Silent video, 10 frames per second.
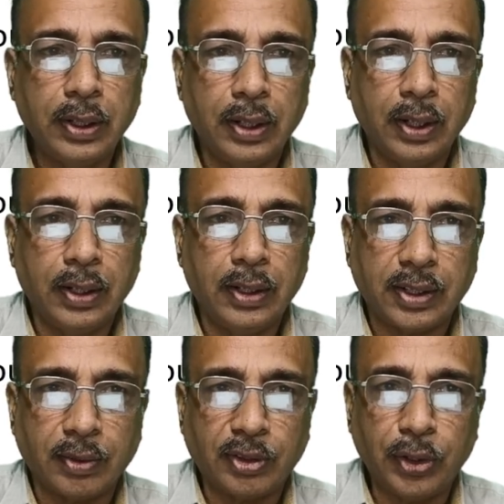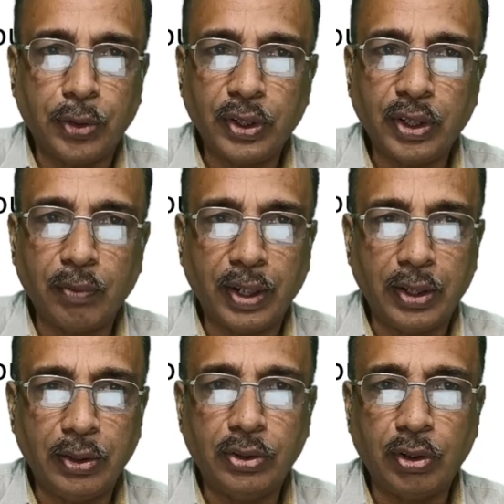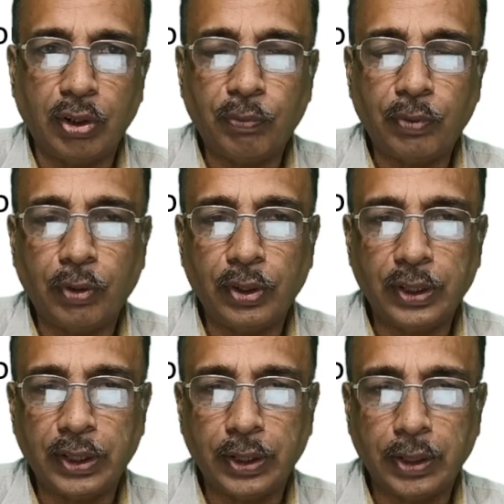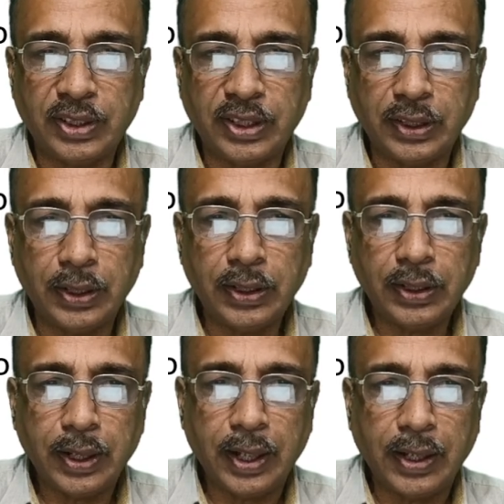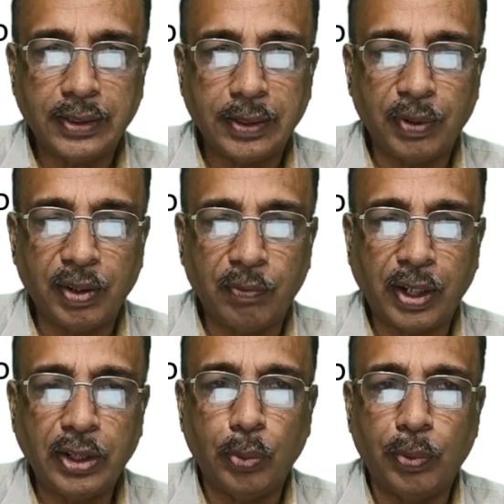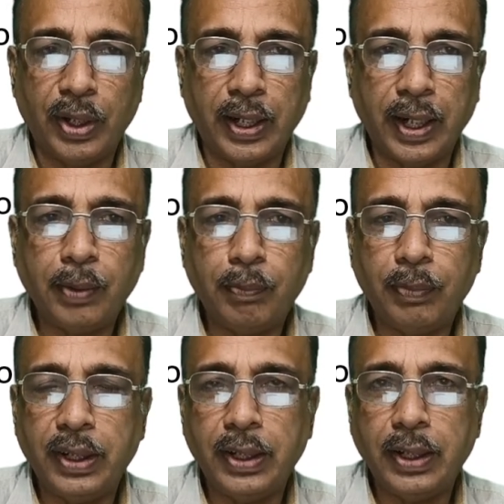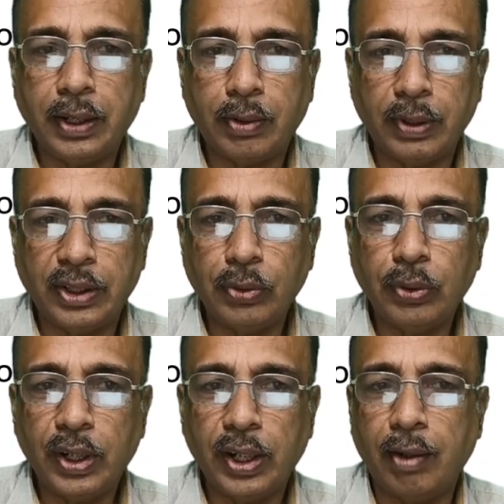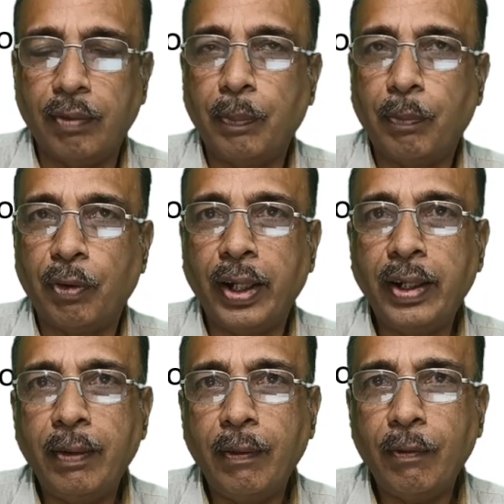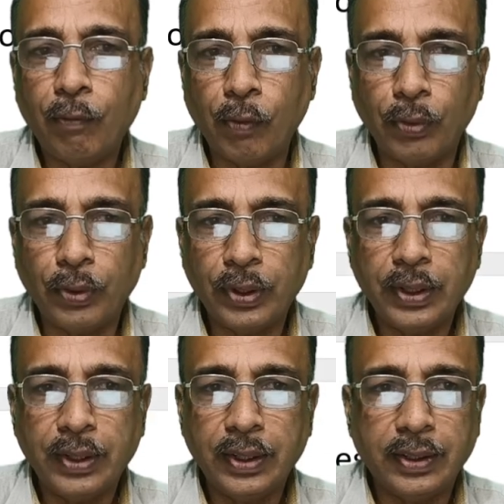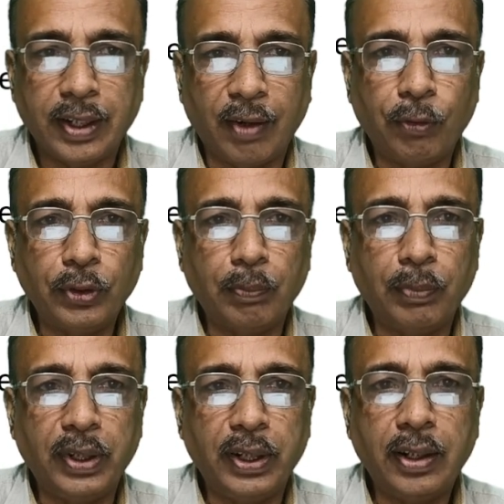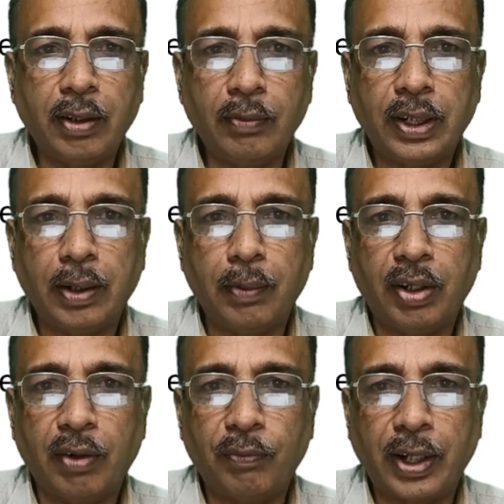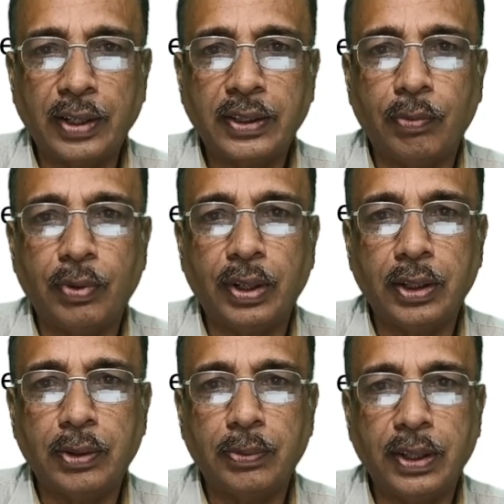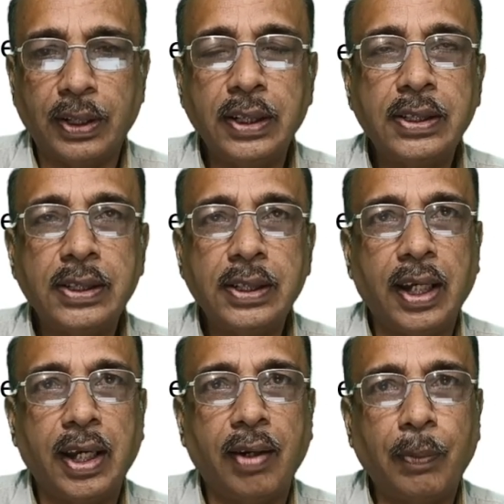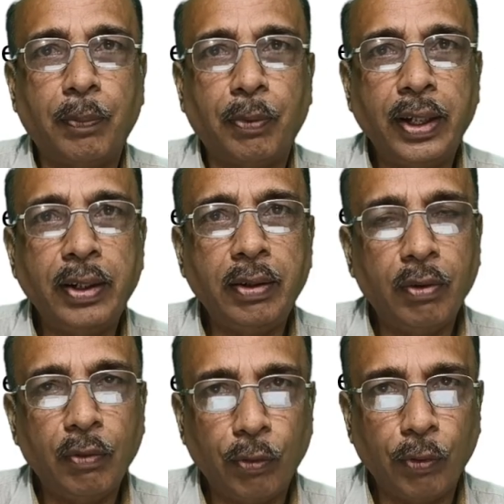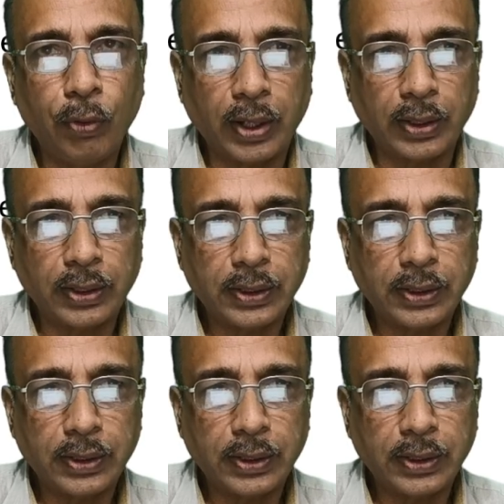Substitute the values of all the terms here and simplify. You will get median equals to 11.4. Therefore, the median of the number of hours the workers work is 11.4 hours.